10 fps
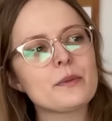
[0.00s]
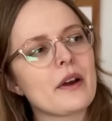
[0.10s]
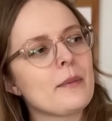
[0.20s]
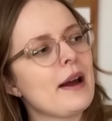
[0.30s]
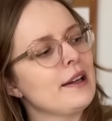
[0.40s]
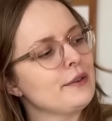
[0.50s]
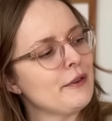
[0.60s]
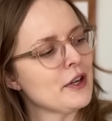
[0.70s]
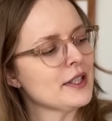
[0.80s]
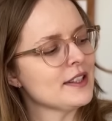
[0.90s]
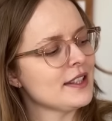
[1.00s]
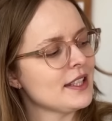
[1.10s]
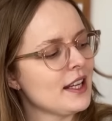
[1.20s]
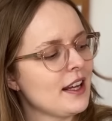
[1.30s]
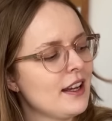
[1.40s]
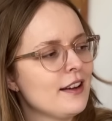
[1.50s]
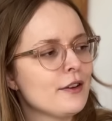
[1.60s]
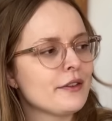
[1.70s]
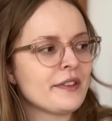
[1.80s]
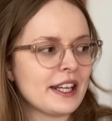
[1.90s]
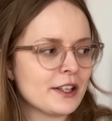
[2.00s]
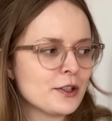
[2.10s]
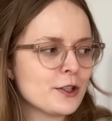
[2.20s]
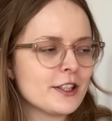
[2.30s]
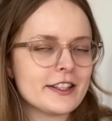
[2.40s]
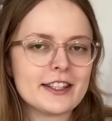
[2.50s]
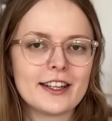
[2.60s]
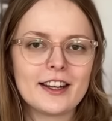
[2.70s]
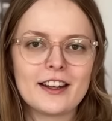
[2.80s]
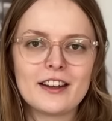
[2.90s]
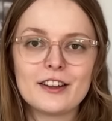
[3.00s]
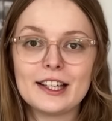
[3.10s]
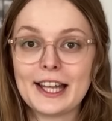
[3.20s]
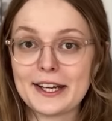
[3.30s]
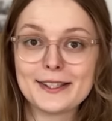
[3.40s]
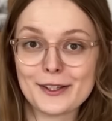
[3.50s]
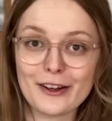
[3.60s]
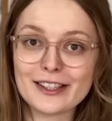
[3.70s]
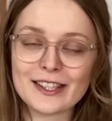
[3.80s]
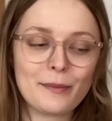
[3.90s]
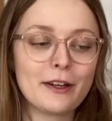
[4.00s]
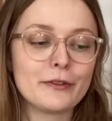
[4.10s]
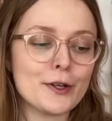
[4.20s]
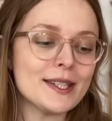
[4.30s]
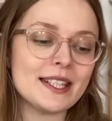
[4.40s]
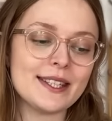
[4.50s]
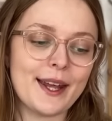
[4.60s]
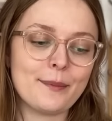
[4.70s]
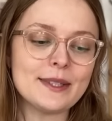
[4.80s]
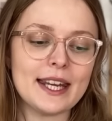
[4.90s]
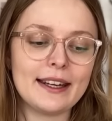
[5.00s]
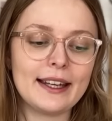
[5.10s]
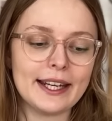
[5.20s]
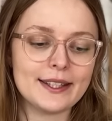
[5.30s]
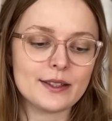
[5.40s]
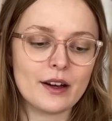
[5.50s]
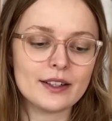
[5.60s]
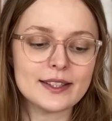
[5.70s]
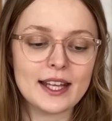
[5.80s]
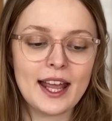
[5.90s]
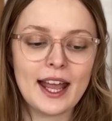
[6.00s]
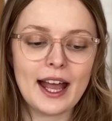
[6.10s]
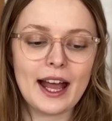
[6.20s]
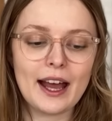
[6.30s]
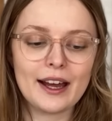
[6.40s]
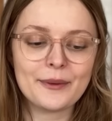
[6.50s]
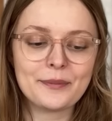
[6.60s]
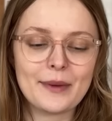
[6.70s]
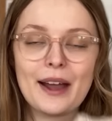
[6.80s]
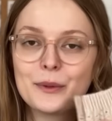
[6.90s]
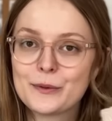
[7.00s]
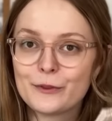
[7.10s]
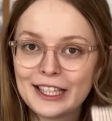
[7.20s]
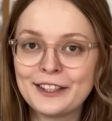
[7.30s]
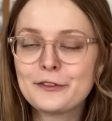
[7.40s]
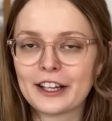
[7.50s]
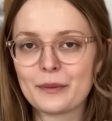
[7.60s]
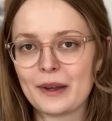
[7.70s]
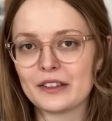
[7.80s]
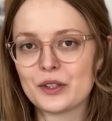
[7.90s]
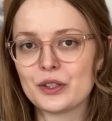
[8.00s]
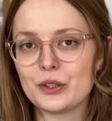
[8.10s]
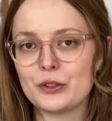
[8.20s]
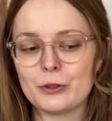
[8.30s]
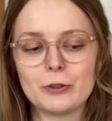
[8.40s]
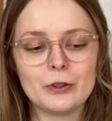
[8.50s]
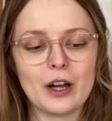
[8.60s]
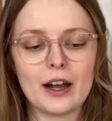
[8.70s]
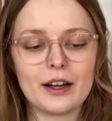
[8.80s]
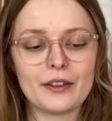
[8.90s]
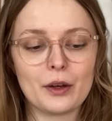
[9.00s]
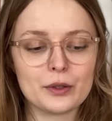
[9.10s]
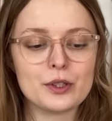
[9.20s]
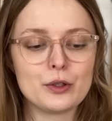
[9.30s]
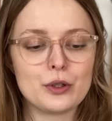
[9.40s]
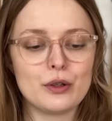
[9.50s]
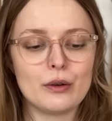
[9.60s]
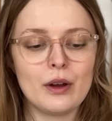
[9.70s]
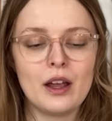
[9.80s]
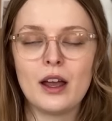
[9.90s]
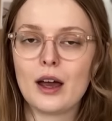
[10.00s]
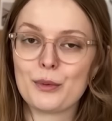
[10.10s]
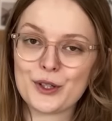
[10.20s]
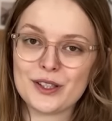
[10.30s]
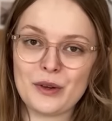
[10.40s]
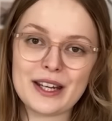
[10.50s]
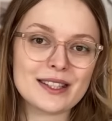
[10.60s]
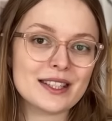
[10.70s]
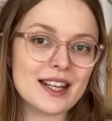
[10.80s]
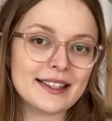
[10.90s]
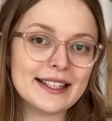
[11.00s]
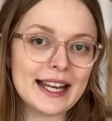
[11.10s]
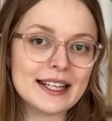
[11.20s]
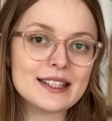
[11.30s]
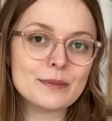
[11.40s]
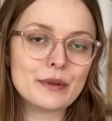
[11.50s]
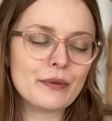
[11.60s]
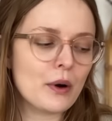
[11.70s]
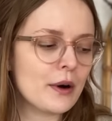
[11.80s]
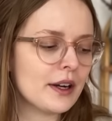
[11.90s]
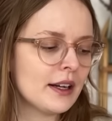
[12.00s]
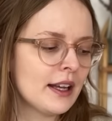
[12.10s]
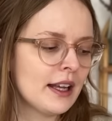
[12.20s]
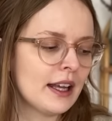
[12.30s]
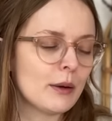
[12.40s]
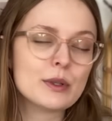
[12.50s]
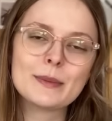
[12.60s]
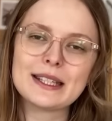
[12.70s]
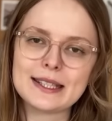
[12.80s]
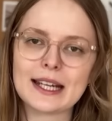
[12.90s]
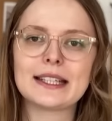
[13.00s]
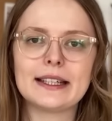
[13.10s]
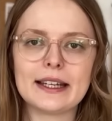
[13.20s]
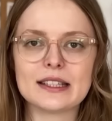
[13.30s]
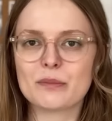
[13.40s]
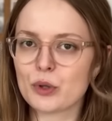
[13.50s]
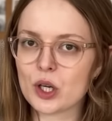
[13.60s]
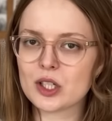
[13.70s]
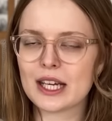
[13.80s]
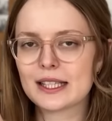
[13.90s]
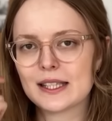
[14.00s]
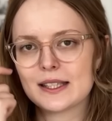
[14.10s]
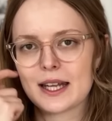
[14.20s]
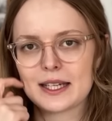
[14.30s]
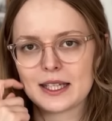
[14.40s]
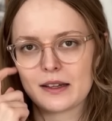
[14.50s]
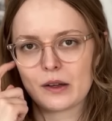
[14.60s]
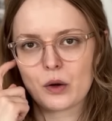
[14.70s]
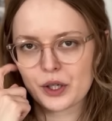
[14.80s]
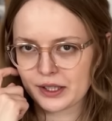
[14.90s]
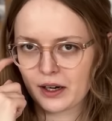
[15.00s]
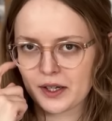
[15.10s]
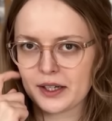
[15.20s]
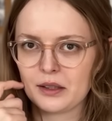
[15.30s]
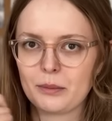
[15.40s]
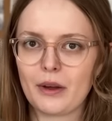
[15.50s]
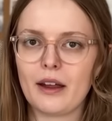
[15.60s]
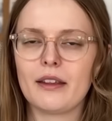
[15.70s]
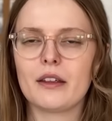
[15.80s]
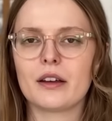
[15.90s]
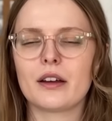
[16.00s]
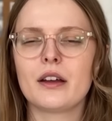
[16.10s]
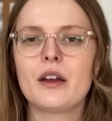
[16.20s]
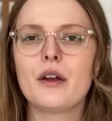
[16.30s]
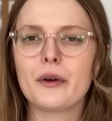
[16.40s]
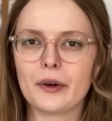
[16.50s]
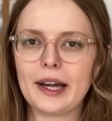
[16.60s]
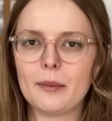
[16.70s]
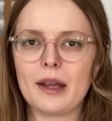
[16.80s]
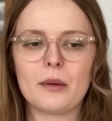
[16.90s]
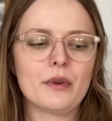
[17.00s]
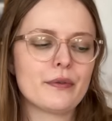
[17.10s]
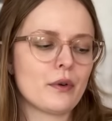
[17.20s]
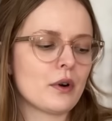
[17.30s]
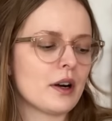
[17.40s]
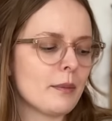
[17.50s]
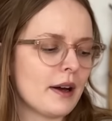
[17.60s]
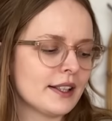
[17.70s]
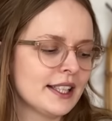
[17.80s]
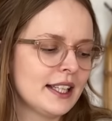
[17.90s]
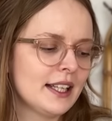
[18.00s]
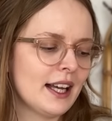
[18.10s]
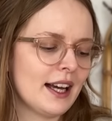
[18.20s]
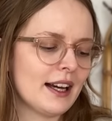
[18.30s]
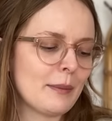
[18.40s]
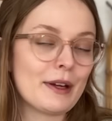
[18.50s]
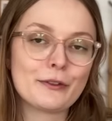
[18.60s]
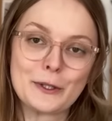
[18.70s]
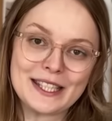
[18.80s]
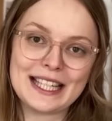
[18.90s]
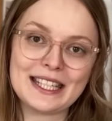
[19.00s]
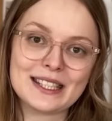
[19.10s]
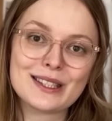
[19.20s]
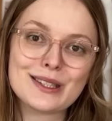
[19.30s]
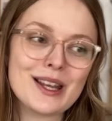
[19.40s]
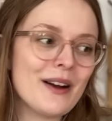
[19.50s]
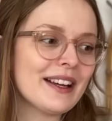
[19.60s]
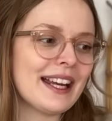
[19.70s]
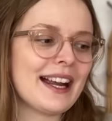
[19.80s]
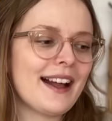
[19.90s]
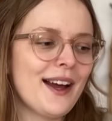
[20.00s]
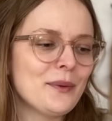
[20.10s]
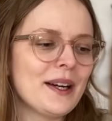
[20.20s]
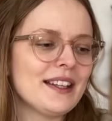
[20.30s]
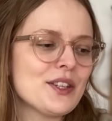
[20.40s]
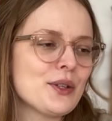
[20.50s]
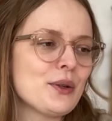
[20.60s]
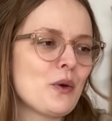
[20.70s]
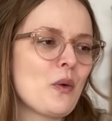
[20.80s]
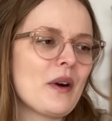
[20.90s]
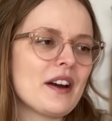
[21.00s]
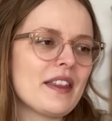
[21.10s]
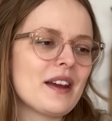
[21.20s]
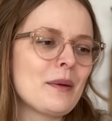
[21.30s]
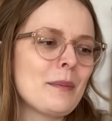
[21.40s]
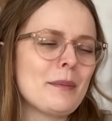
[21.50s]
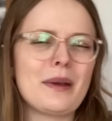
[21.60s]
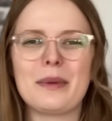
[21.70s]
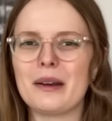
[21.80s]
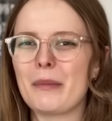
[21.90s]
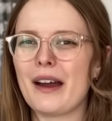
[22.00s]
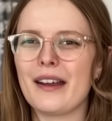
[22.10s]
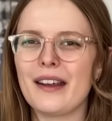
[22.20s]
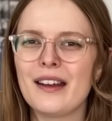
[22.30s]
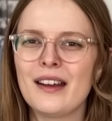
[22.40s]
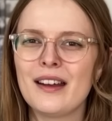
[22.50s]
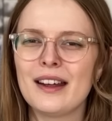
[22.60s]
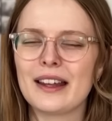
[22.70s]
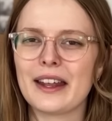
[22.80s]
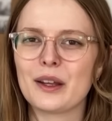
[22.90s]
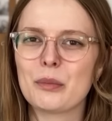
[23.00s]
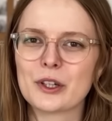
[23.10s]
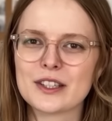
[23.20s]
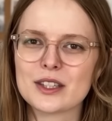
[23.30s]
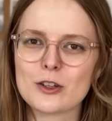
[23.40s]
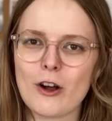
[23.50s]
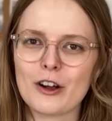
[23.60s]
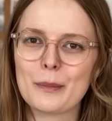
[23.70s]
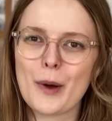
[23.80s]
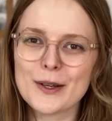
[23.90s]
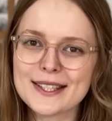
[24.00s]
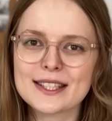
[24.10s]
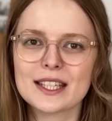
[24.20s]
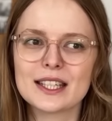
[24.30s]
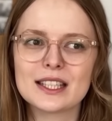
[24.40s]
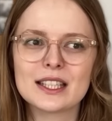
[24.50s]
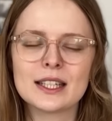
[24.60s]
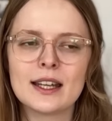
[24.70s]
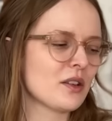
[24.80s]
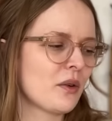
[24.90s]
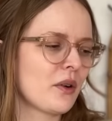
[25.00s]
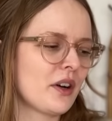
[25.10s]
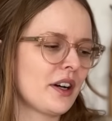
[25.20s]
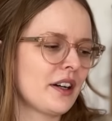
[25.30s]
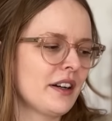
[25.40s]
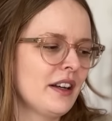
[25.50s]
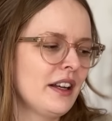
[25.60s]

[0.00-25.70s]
were my first finished lace socks and my first attempt at lace socks. I would really recommend to those to a person who hasn't done lace before. It was my second lace project since I had done the Corn Cardigan by the Crea Bea before, but my first lace sock, and I can't wait to wear them maybe in my like Birkenstock Boston or